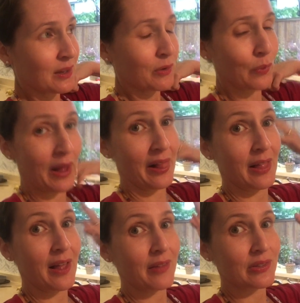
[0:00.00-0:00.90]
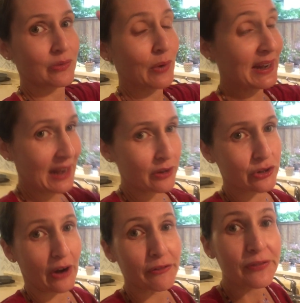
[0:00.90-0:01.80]
well, right now you're
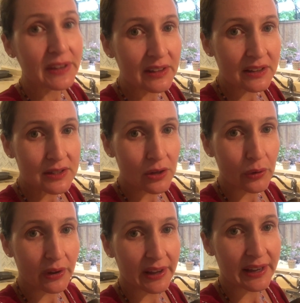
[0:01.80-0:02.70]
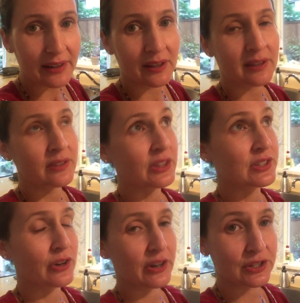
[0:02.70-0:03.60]
not feeling so good. The
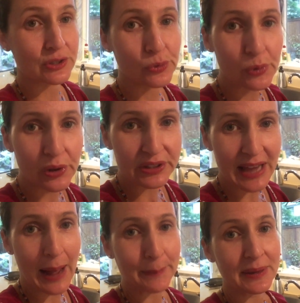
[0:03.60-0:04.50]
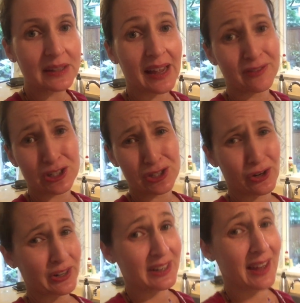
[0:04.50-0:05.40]
start of school has happened. I've just
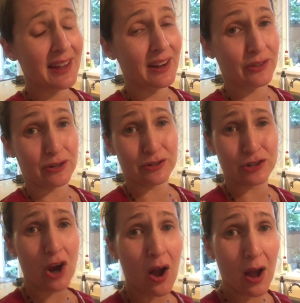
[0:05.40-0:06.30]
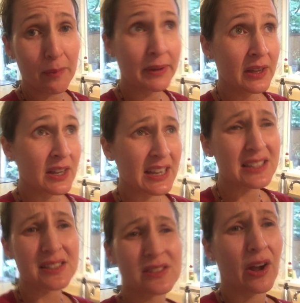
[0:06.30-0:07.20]
started another job.
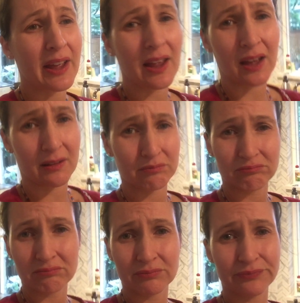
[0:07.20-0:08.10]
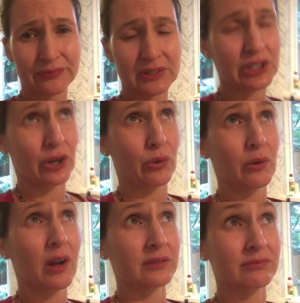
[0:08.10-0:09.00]
It's not a
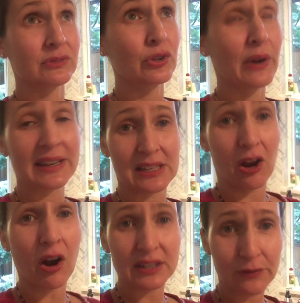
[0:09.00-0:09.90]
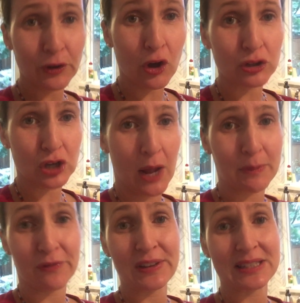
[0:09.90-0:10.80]
crazy difficult job.
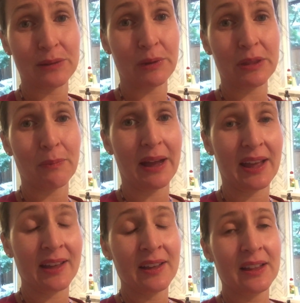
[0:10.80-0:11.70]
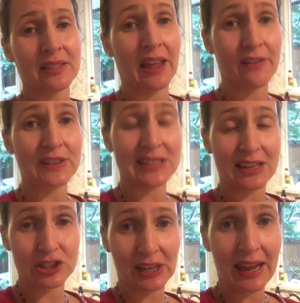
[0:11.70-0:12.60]
It fits in with my life as
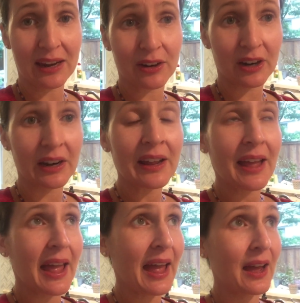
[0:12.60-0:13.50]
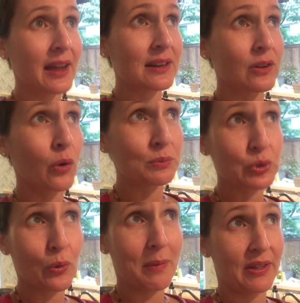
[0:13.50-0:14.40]
educator and
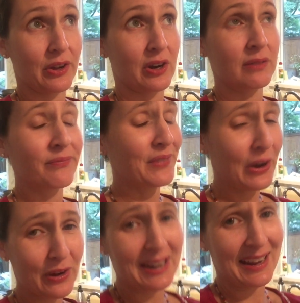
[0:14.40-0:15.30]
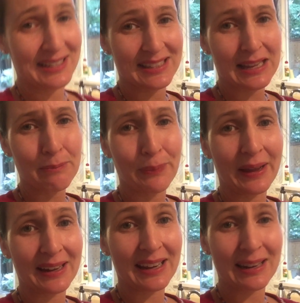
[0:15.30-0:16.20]
homeschool mother very nicely,
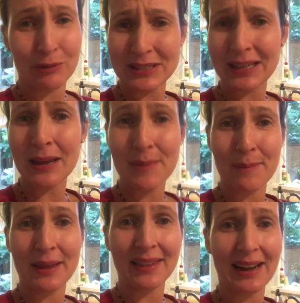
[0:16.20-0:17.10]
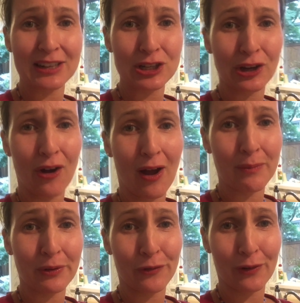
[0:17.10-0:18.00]
but it was a commitment that I took on
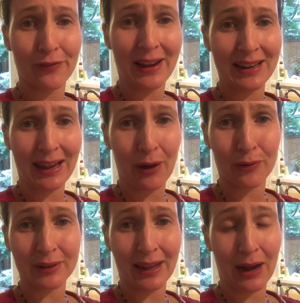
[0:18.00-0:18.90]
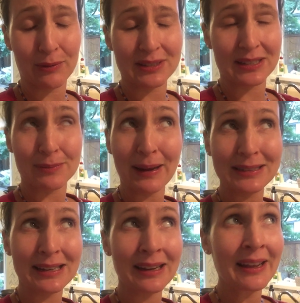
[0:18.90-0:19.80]
before finding out that I was
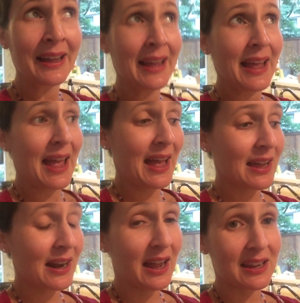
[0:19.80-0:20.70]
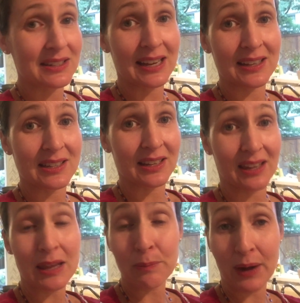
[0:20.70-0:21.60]
expecting, and I intend to
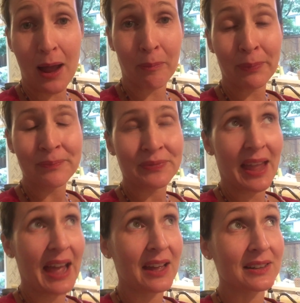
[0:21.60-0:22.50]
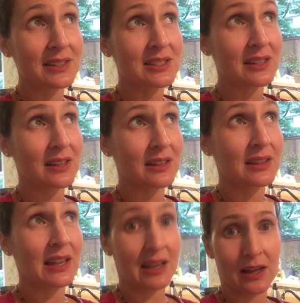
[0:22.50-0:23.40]
keep it up, and
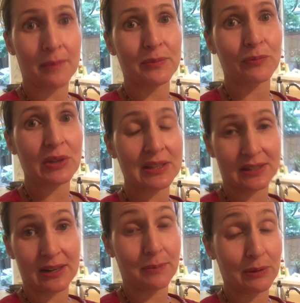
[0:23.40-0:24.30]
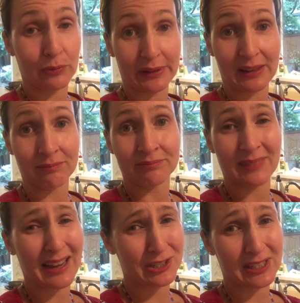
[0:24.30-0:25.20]
the income is going to be really
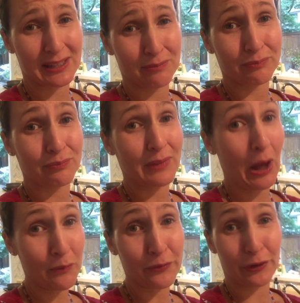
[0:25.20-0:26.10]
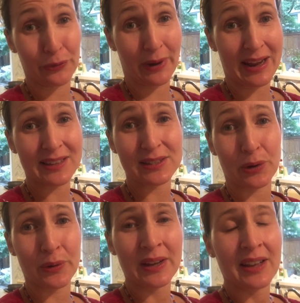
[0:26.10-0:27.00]
actually helpful, right?
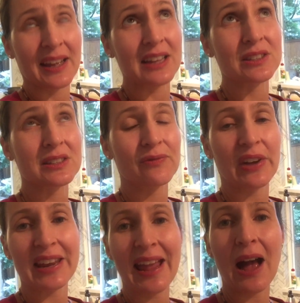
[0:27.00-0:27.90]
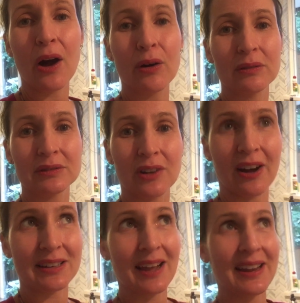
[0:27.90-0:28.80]
So it's funny how
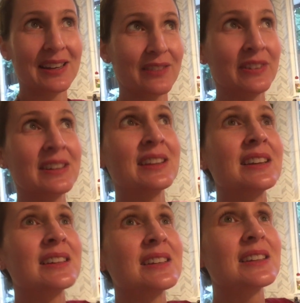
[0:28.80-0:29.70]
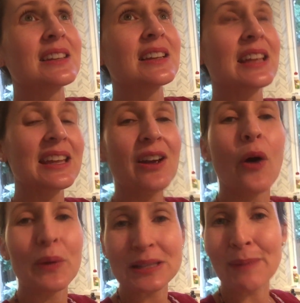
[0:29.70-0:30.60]
God kind of, he
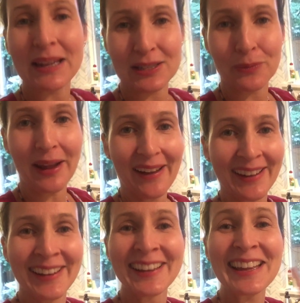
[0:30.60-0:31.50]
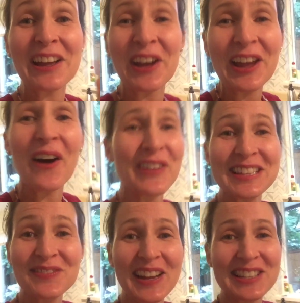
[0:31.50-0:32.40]
always makes a way. He always
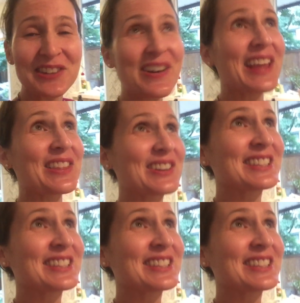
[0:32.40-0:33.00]
makes a way. There